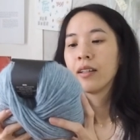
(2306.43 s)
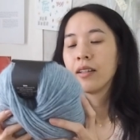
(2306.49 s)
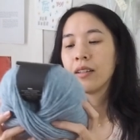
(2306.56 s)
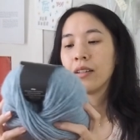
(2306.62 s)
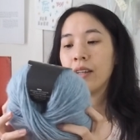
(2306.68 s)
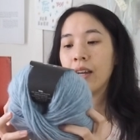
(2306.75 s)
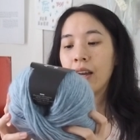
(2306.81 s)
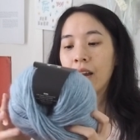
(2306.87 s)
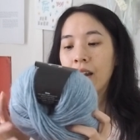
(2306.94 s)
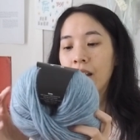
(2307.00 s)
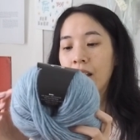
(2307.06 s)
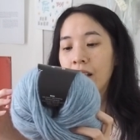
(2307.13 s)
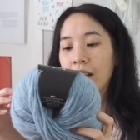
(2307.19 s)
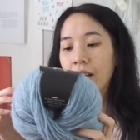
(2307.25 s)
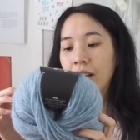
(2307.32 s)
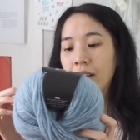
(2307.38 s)
yeah,
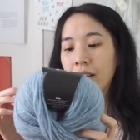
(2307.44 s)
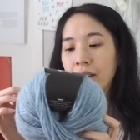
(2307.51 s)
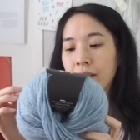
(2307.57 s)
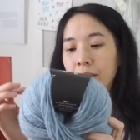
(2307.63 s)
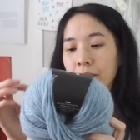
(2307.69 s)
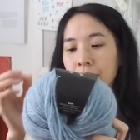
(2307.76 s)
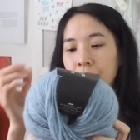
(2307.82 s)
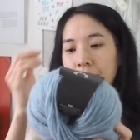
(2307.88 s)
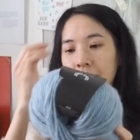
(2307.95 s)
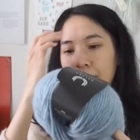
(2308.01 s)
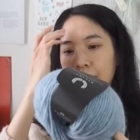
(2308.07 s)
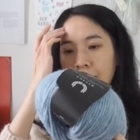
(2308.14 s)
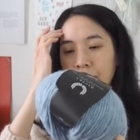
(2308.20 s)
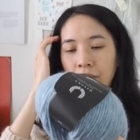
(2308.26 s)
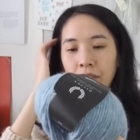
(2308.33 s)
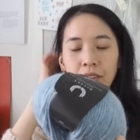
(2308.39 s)
I
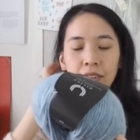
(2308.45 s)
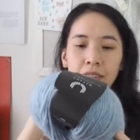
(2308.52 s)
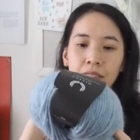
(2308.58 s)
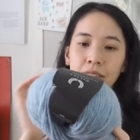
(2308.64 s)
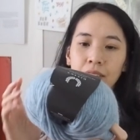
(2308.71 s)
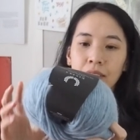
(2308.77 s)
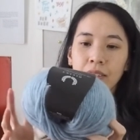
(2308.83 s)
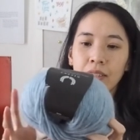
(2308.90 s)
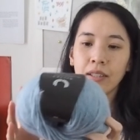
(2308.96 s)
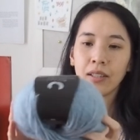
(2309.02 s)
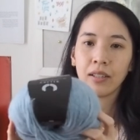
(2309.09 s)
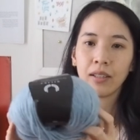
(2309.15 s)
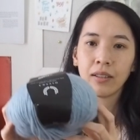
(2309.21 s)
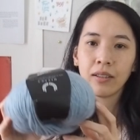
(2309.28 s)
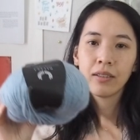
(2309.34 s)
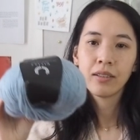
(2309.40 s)
I got this
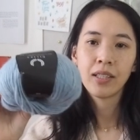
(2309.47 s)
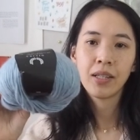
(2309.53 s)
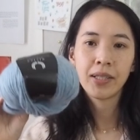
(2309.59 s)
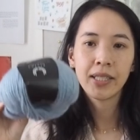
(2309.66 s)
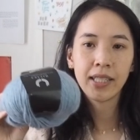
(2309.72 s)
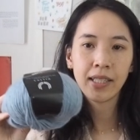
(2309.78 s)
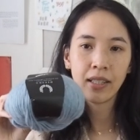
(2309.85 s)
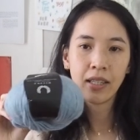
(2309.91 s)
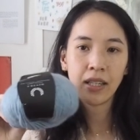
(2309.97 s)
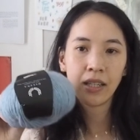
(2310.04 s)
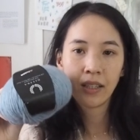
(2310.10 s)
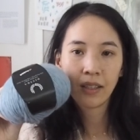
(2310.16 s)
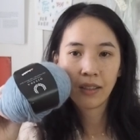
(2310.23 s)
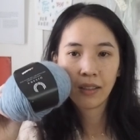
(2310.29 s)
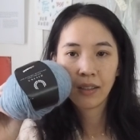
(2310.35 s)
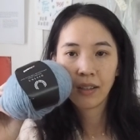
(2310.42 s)
because I was
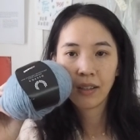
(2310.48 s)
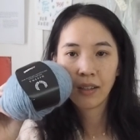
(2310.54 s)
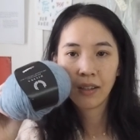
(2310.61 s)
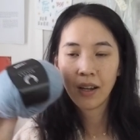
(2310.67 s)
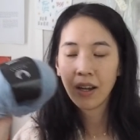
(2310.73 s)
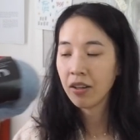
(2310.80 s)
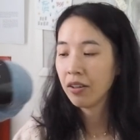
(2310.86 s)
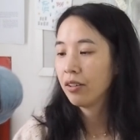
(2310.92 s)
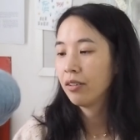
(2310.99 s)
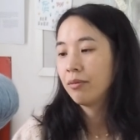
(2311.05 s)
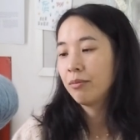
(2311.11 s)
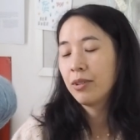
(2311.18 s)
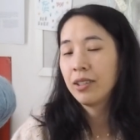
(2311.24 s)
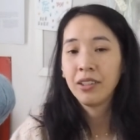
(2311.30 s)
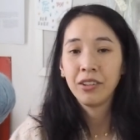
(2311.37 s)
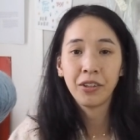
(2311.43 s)
thinking, I don't
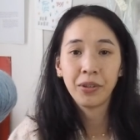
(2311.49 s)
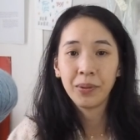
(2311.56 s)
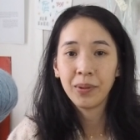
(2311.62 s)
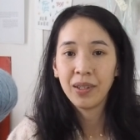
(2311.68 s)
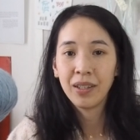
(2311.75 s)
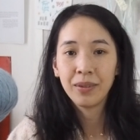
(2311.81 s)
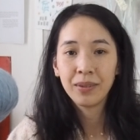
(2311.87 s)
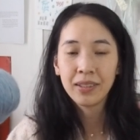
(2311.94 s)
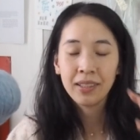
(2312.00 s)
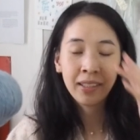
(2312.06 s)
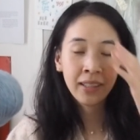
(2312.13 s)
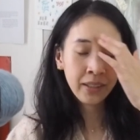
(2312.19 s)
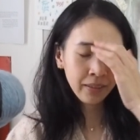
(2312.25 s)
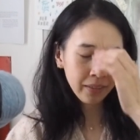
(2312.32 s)
really know what I was eating.